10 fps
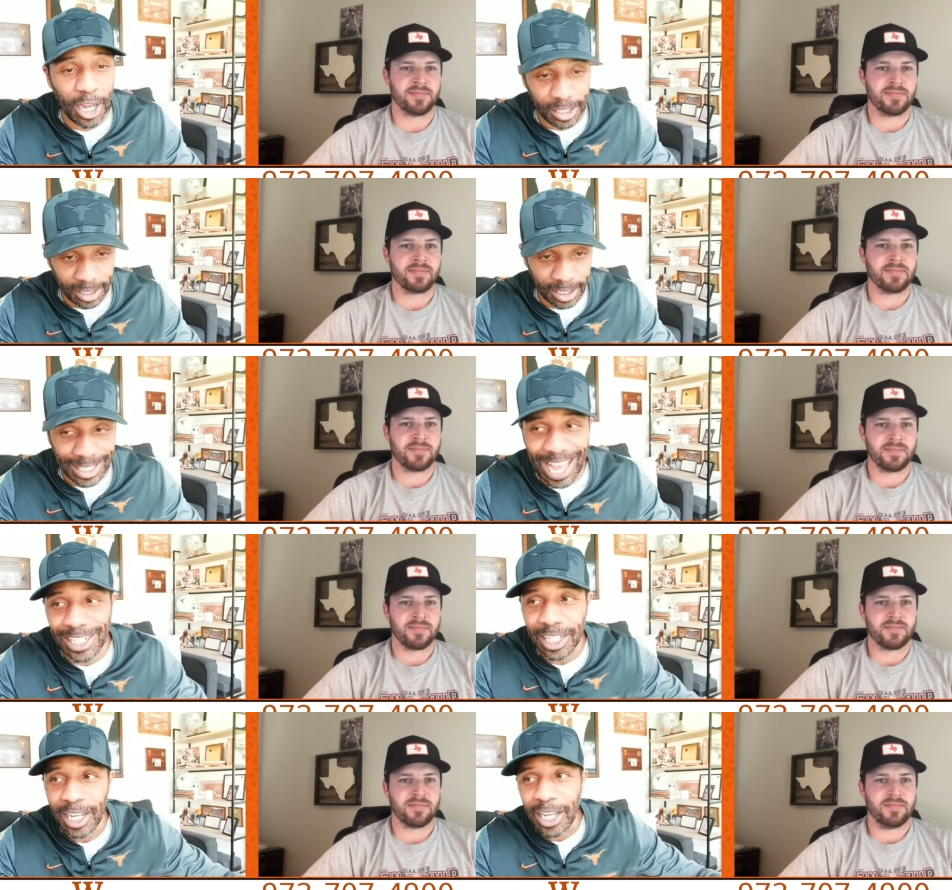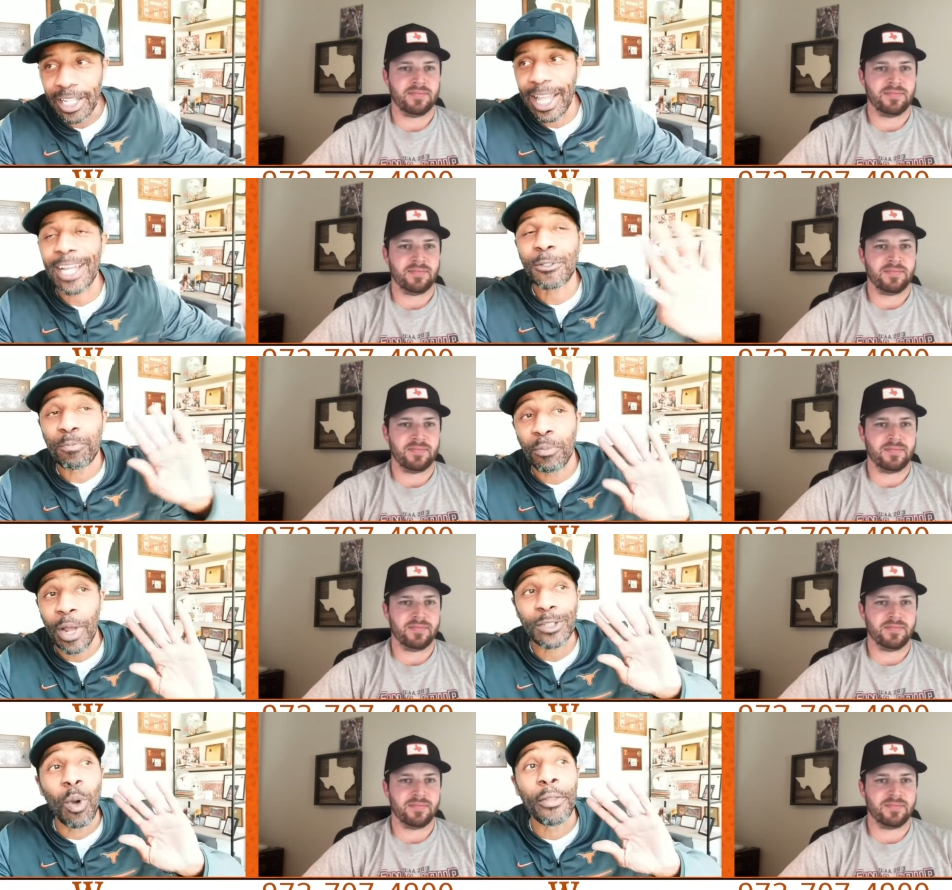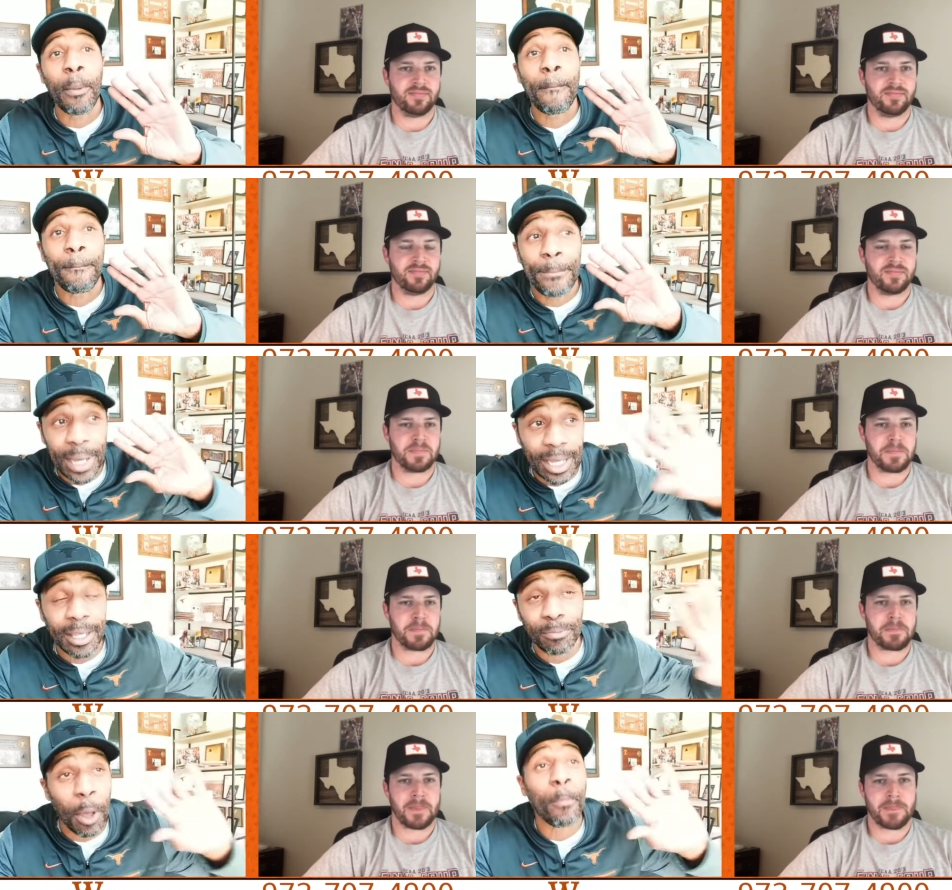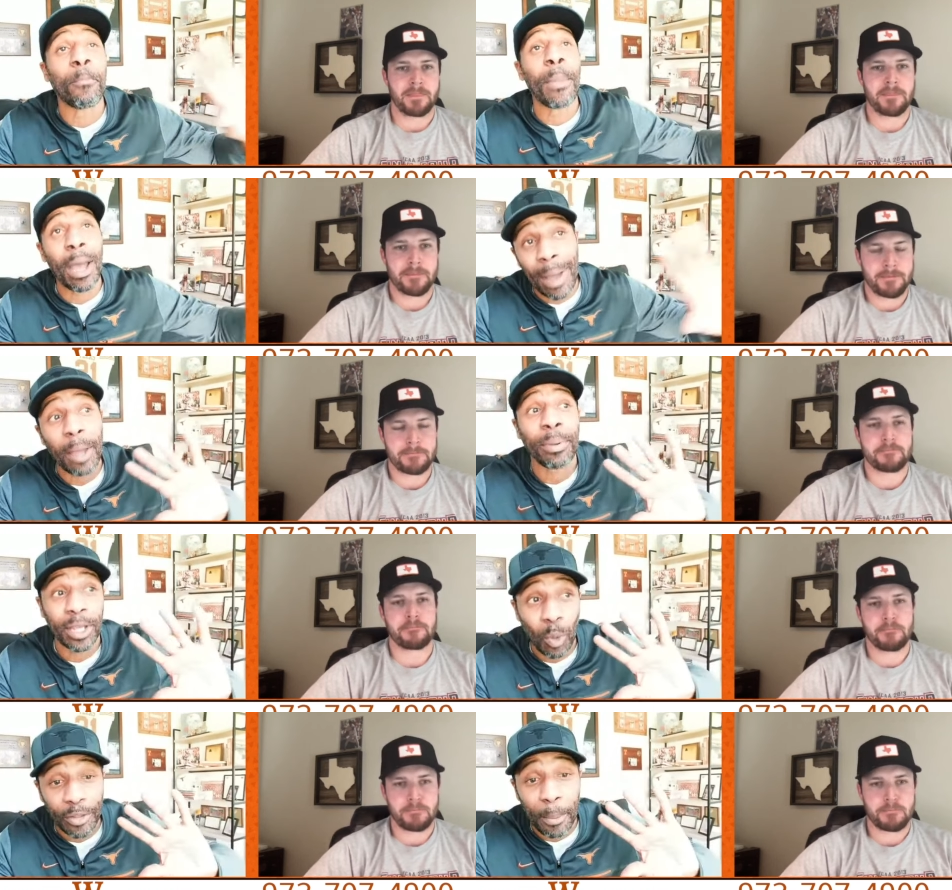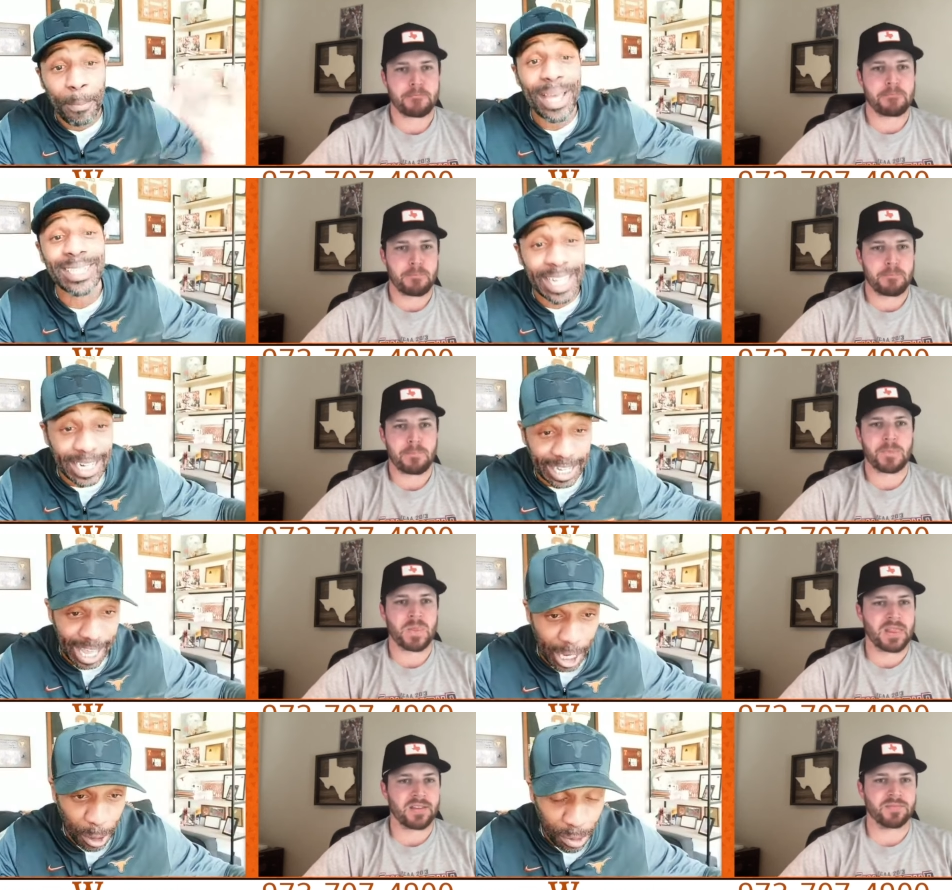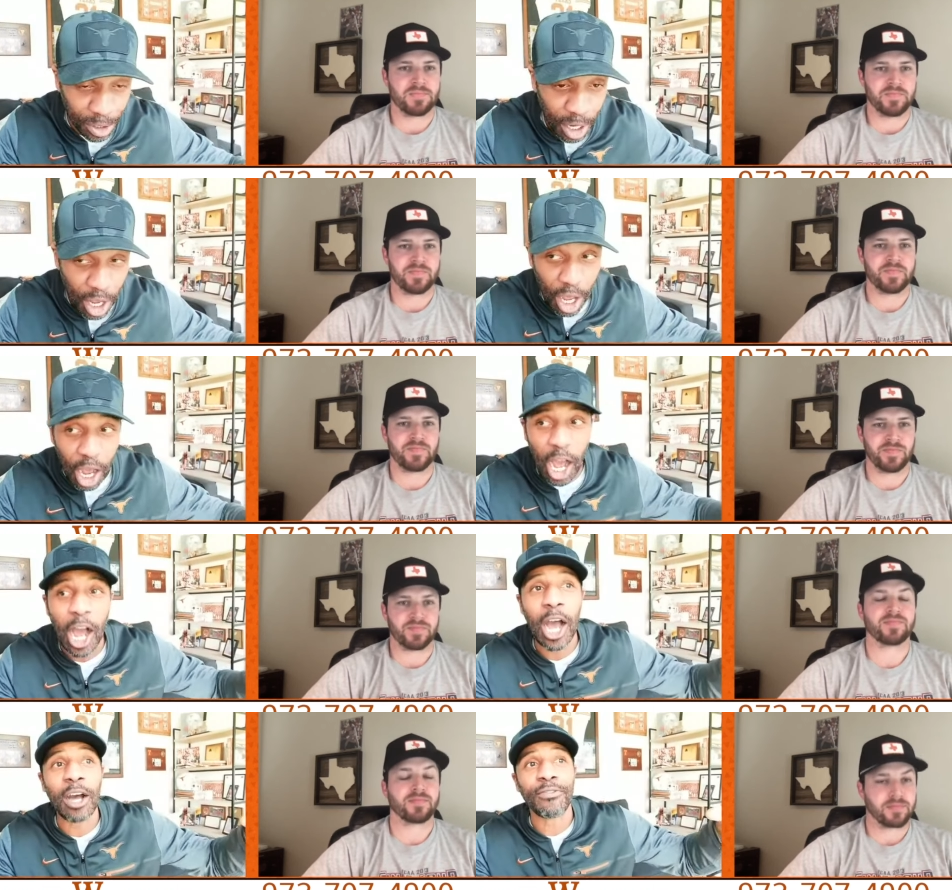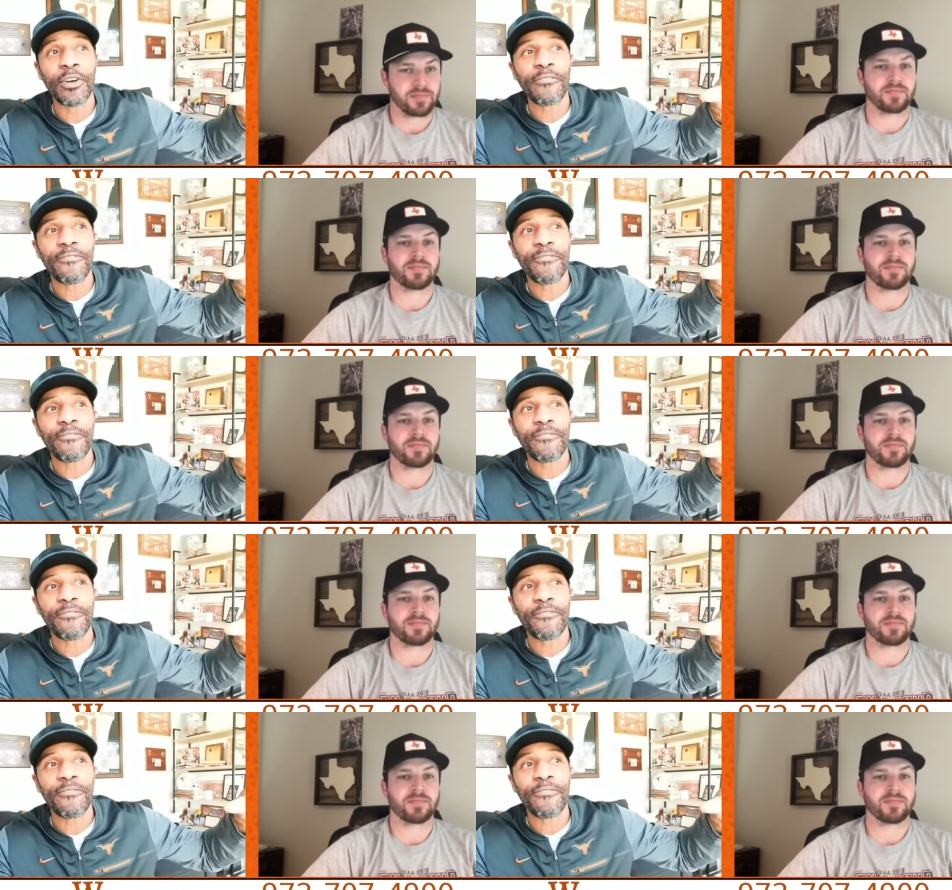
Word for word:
Speaker 1: Honestly, that's that's that's one of the big the in my opinion one of the best indicators of